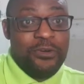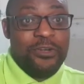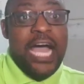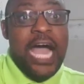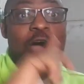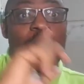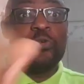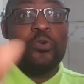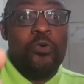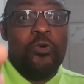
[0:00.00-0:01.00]
on how
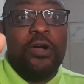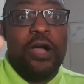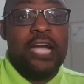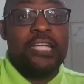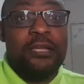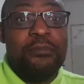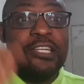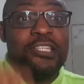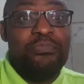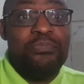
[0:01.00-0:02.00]
you actually
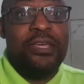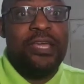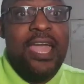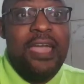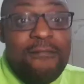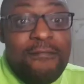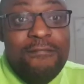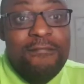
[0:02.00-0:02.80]
must behave.